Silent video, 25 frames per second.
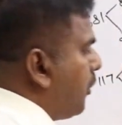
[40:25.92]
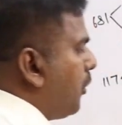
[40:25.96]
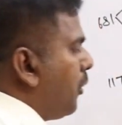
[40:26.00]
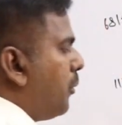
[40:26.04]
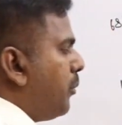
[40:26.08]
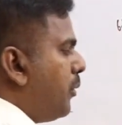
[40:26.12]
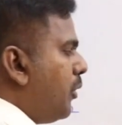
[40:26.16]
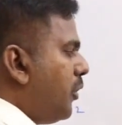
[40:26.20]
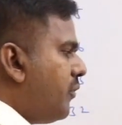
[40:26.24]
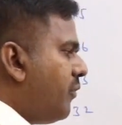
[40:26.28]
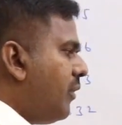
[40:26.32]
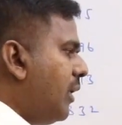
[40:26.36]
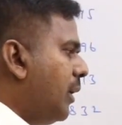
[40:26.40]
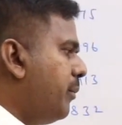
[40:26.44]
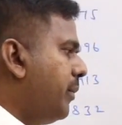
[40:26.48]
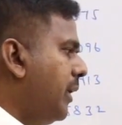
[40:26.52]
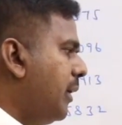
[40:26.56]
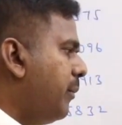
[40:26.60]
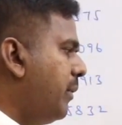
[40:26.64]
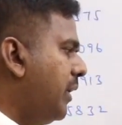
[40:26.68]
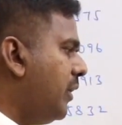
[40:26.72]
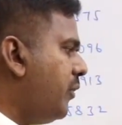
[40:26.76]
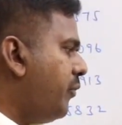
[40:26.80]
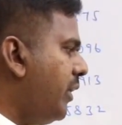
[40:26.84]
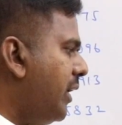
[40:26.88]
cube root will
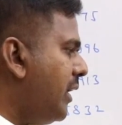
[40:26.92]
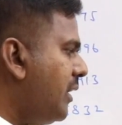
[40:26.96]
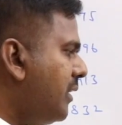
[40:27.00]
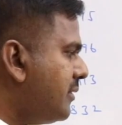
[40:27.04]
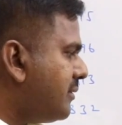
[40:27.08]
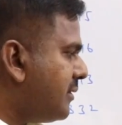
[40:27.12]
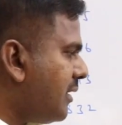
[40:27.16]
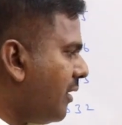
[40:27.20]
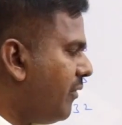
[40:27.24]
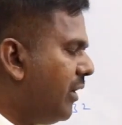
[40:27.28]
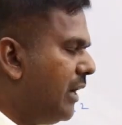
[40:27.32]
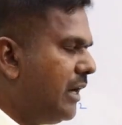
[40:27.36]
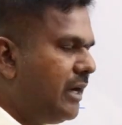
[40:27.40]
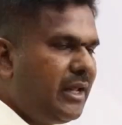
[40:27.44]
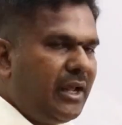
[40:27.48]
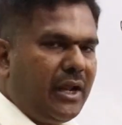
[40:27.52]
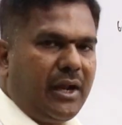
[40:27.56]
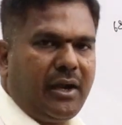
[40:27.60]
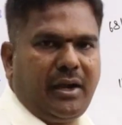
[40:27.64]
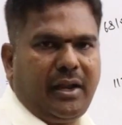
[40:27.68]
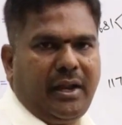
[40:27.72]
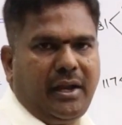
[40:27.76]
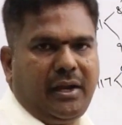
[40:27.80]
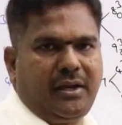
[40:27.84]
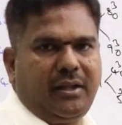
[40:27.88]
be between 70
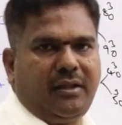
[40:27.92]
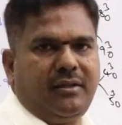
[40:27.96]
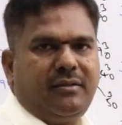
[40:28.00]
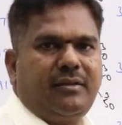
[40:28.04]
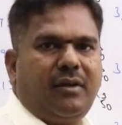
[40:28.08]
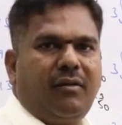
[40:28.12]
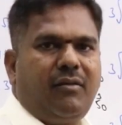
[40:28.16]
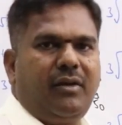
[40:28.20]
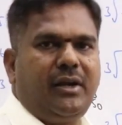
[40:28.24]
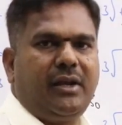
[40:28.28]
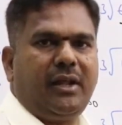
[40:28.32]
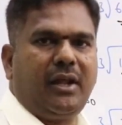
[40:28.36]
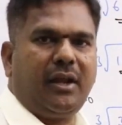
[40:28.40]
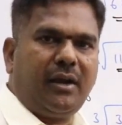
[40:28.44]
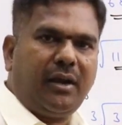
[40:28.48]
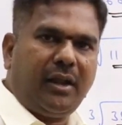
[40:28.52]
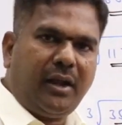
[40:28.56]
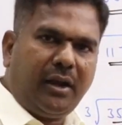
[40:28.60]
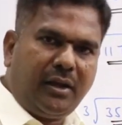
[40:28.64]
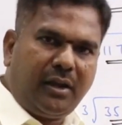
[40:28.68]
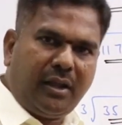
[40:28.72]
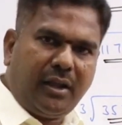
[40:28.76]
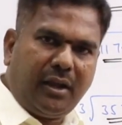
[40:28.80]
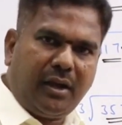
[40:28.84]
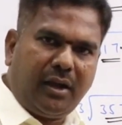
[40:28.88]
and 80. 70 and
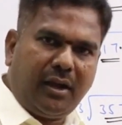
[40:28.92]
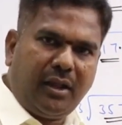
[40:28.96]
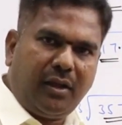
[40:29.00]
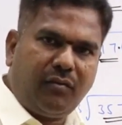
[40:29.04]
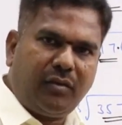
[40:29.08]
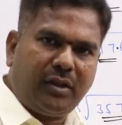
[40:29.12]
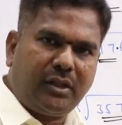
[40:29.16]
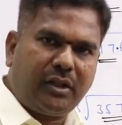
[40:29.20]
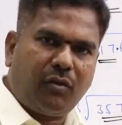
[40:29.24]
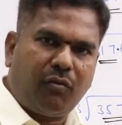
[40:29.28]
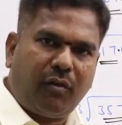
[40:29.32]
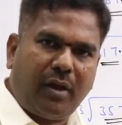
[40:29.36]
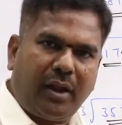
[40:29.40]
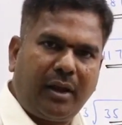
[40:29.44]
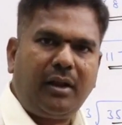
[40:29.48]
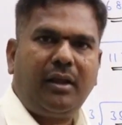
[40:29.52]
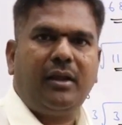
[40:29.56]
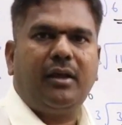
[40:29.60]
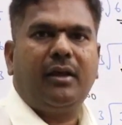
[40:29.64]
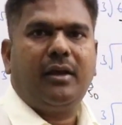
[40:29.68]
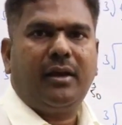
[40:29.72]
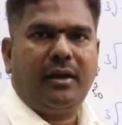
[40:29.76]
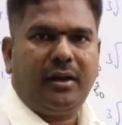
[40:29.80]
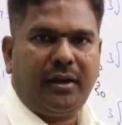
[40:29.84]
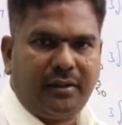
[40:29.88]
80 ending with
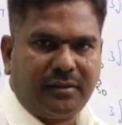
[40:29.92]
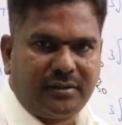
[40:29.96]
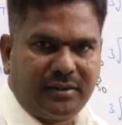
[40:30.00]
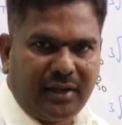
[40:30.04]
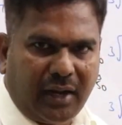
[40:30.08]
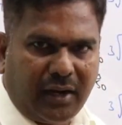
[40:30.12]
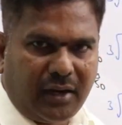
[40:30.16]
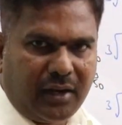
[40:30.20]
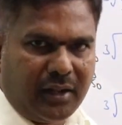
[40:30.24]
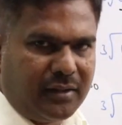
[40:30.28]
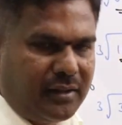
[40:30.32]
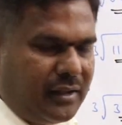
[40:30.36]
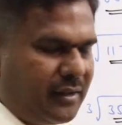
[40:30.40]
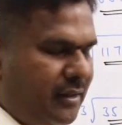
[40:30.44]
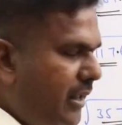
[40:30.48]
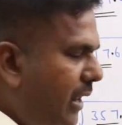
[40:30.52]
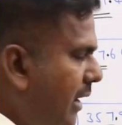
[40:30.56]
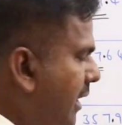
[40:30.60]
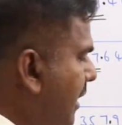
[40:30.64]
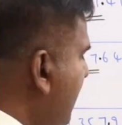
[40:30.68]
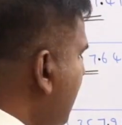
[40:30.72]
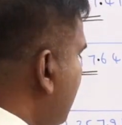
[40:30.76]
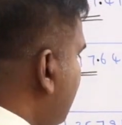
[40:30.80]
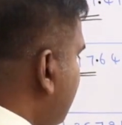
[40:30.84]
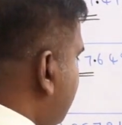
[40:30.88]
1. It is none other
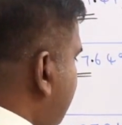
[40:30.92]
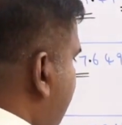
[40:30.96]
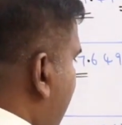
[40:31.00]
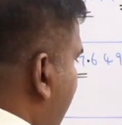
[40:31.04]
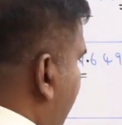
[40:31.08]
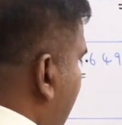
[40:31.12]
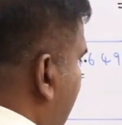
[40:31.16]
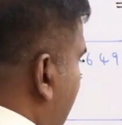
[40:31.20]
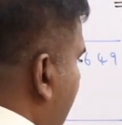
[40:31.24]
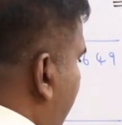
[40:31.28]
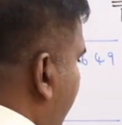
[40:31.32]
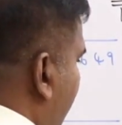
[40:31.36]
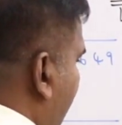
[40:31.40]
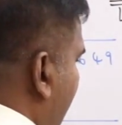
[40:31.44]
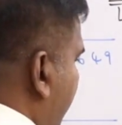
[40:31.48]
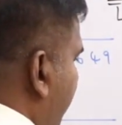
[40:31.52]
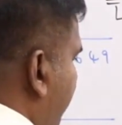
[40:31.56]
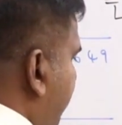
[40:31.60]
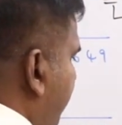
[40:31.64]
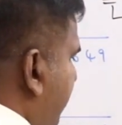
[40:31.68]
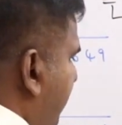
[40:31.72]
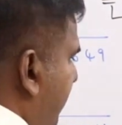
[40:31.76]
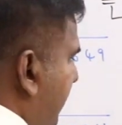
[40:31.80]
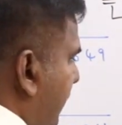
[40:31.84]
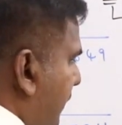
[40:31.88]
than 71.